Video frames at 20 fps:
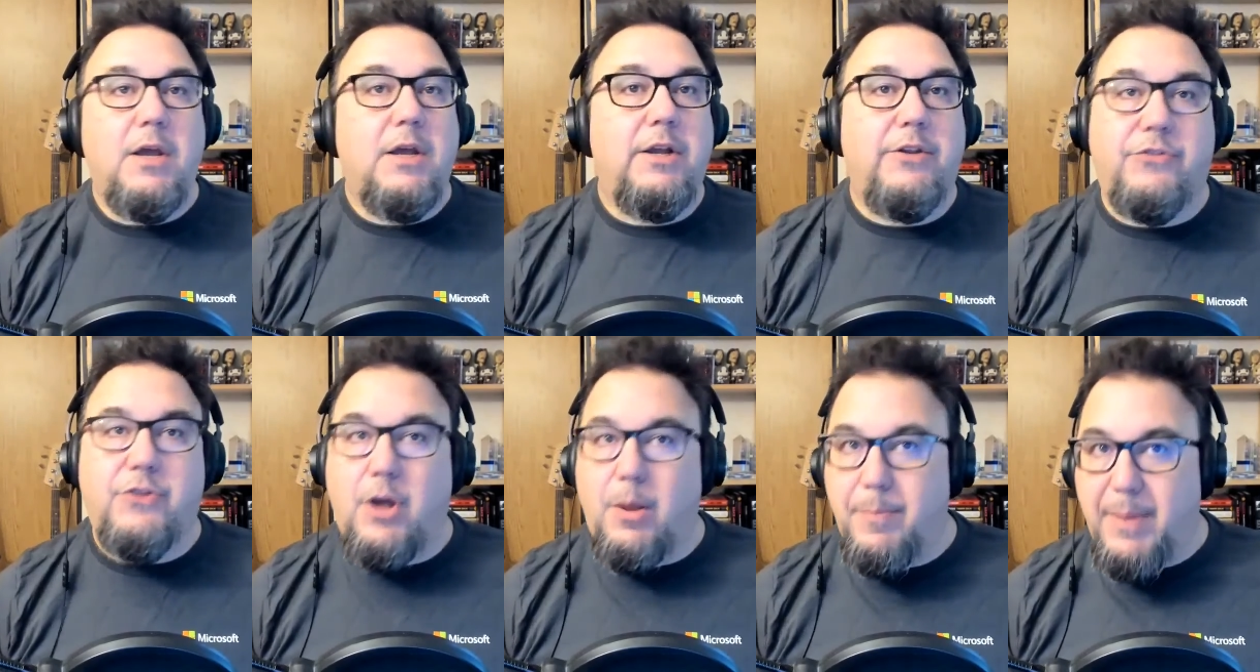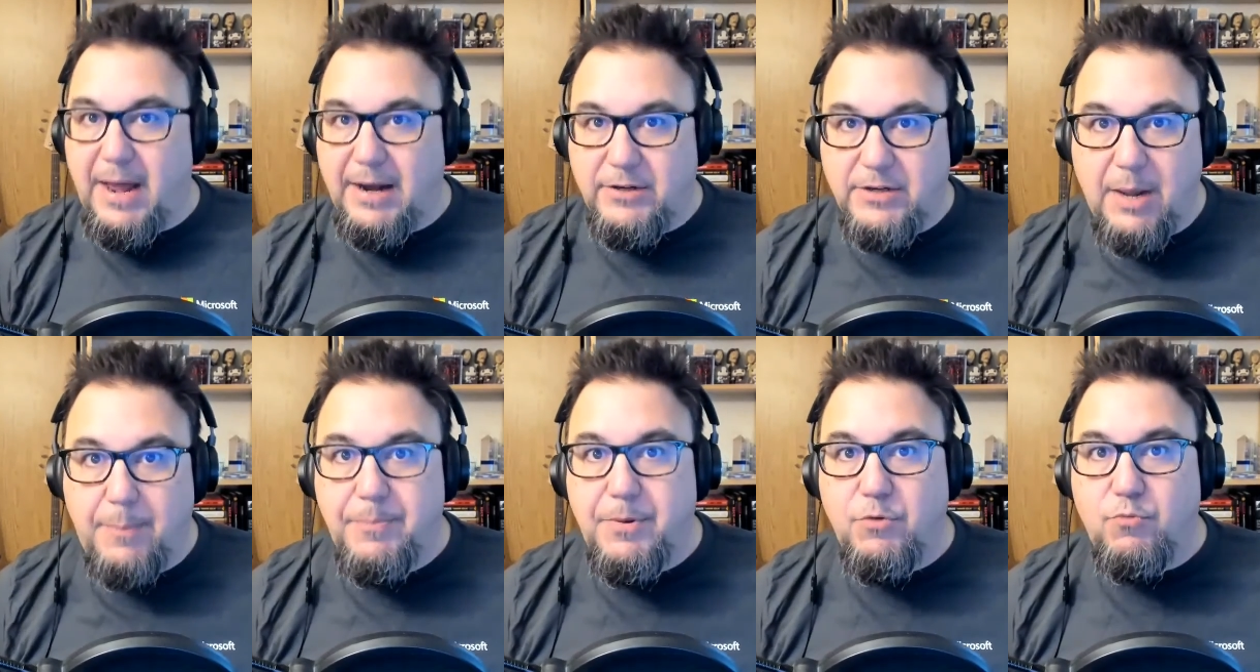It's all backed
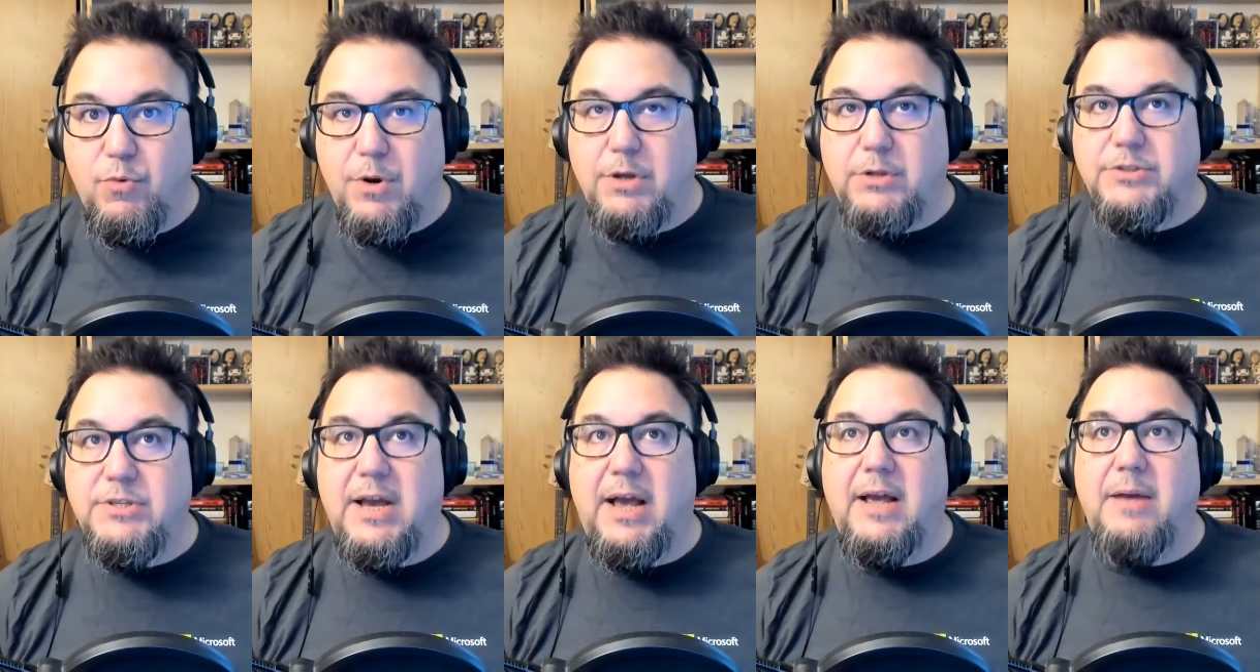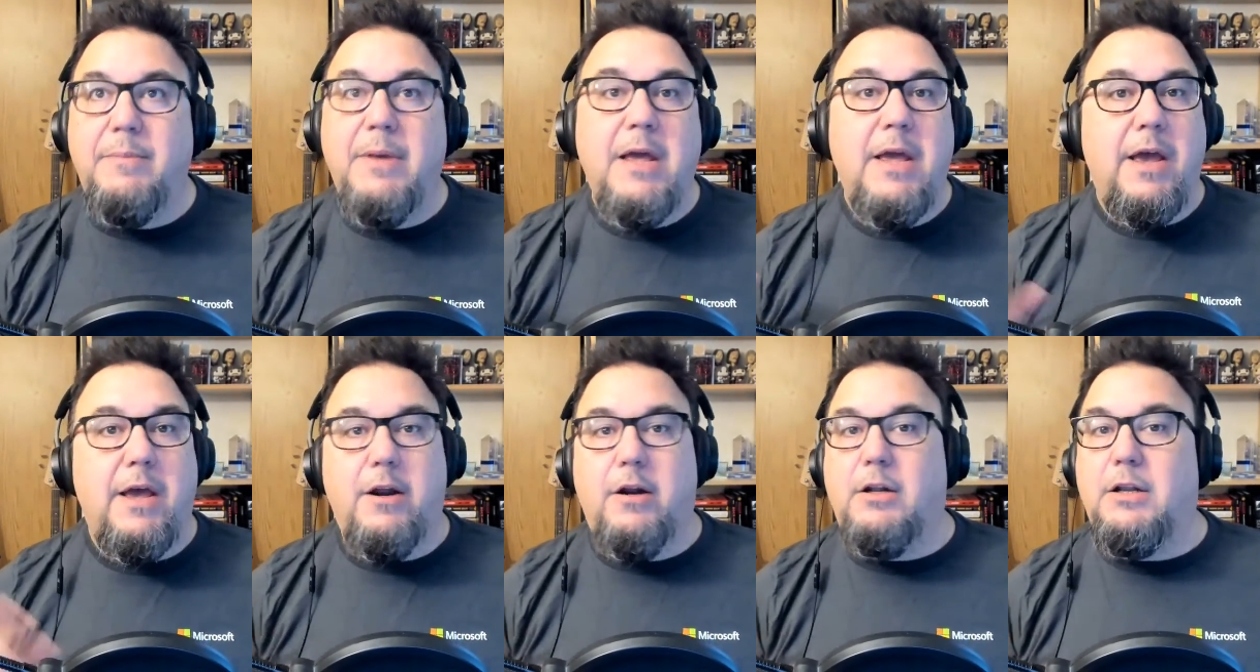up in real time.
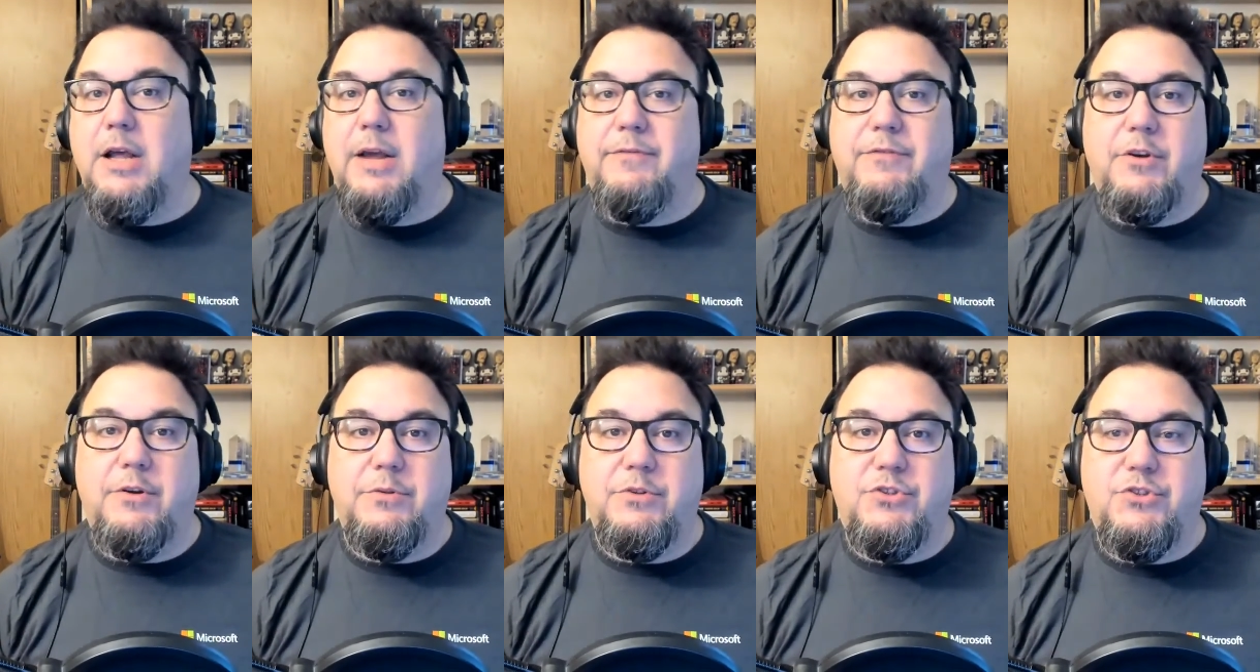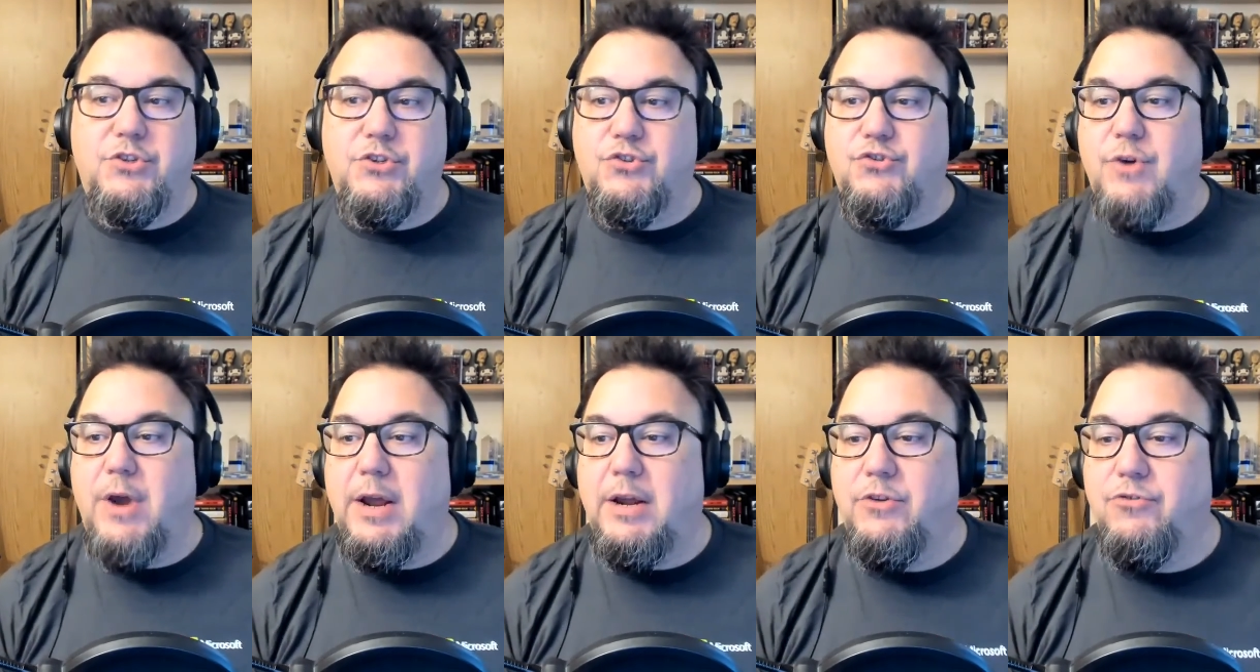And all I have to do is just
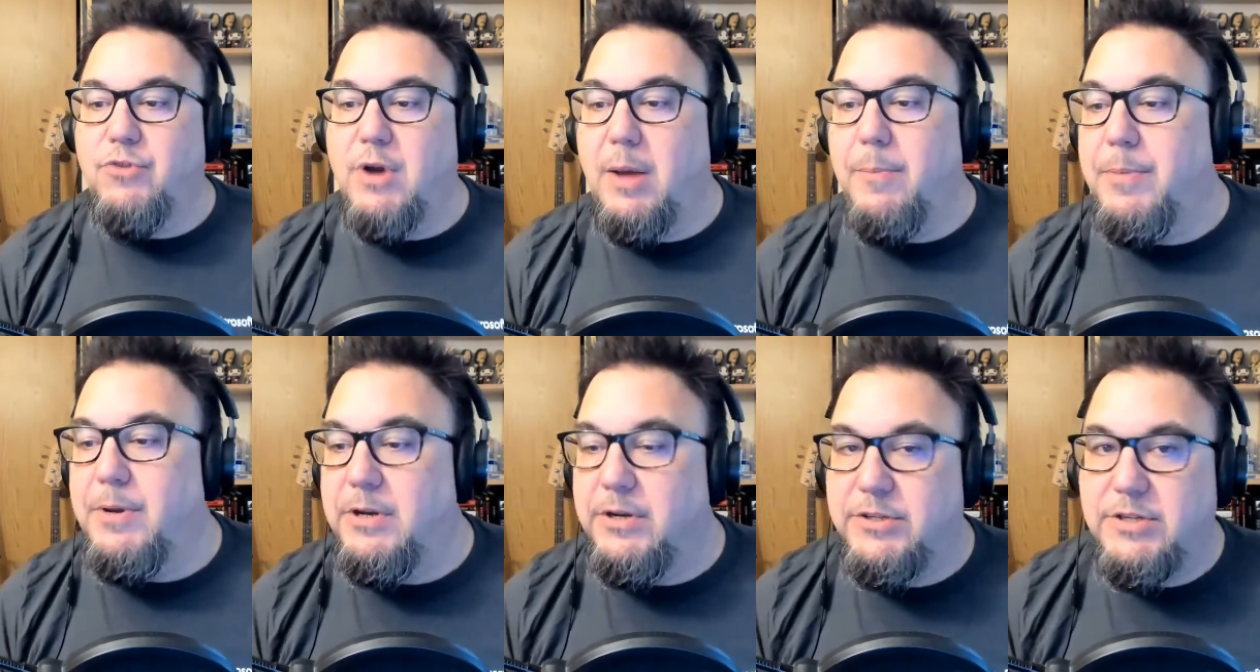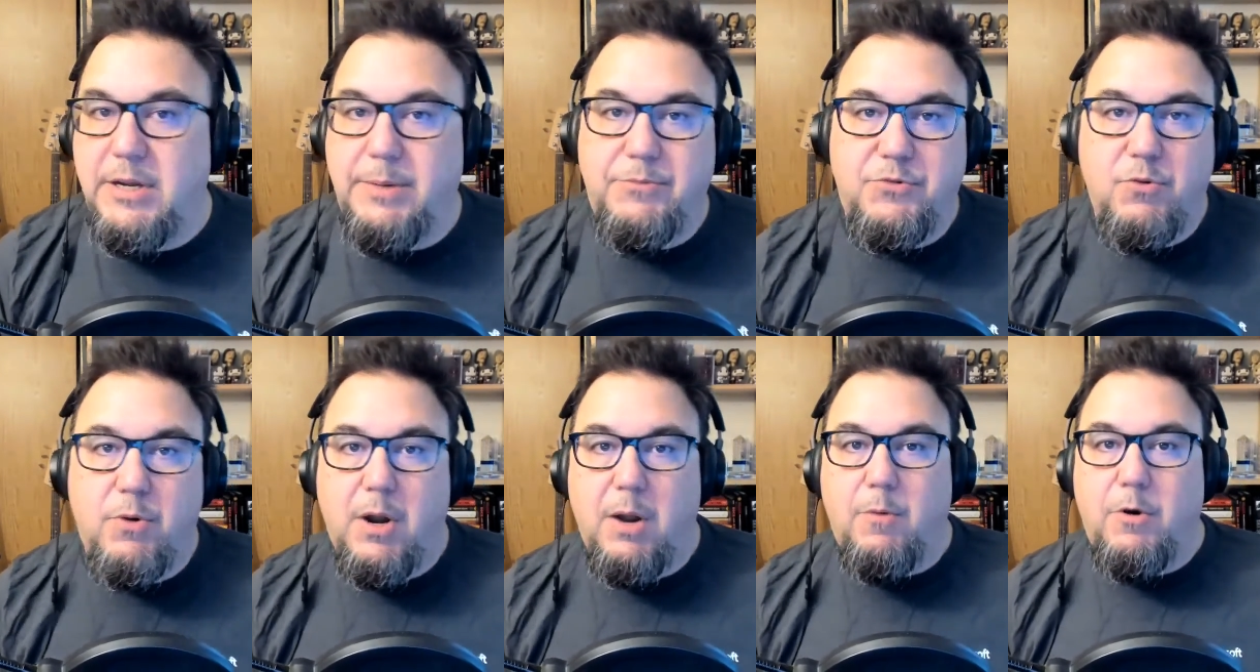drag and drop into Teams
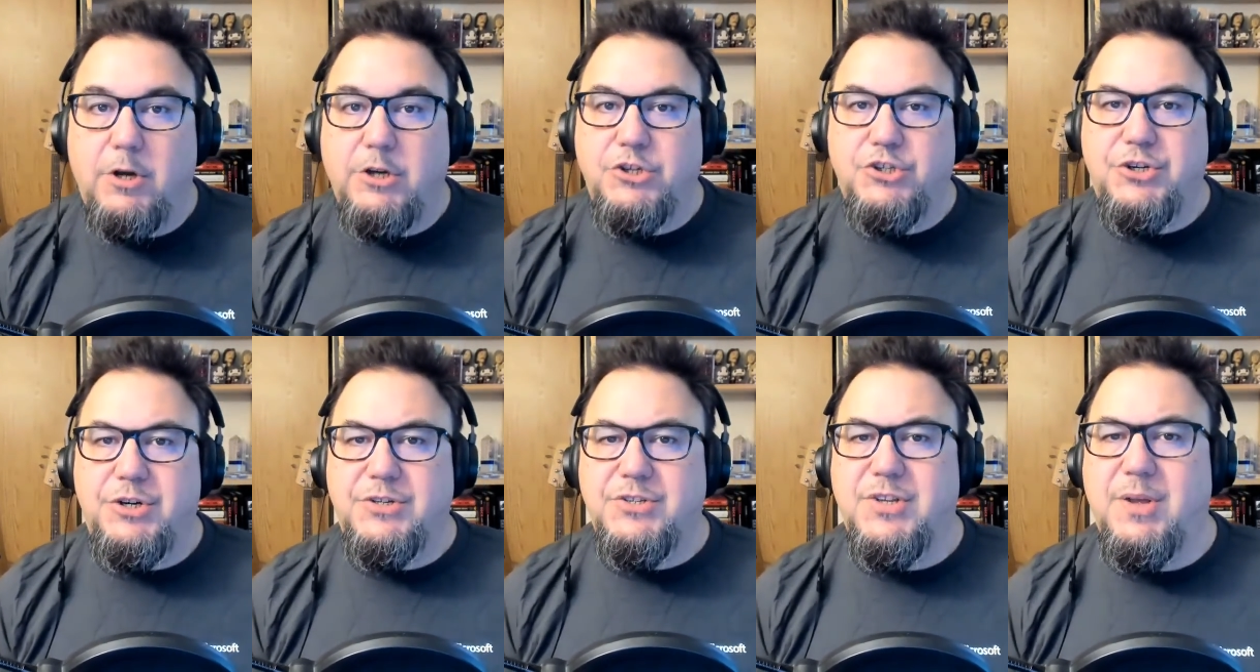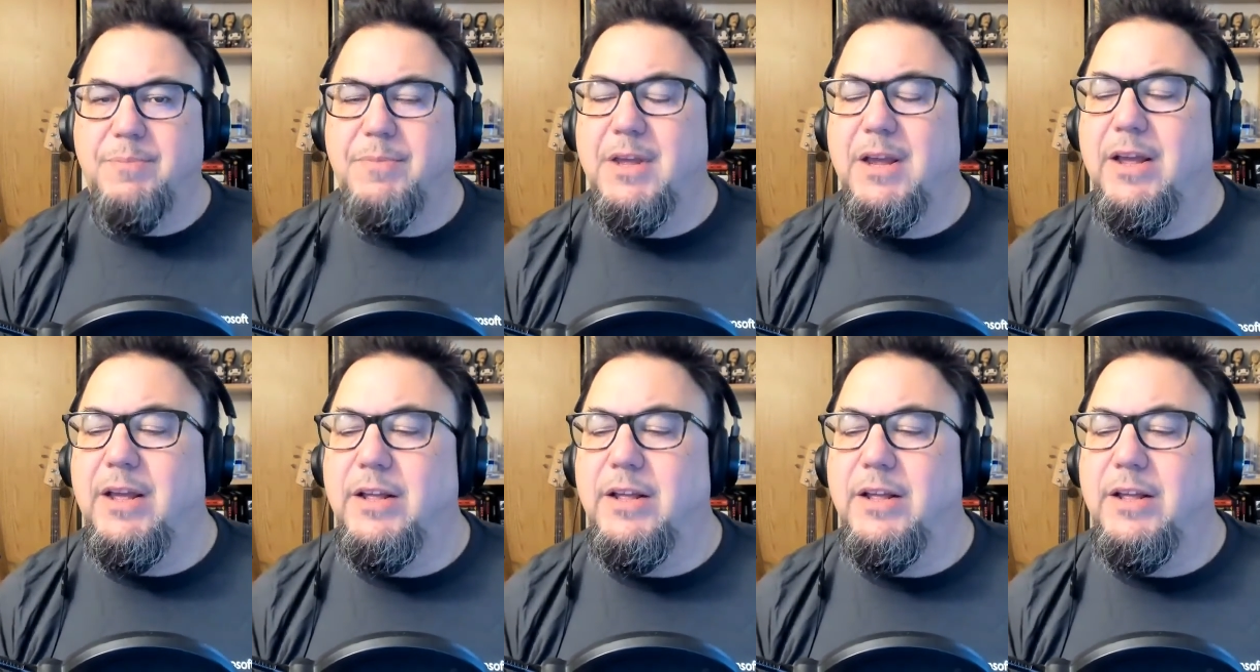when I want to share something.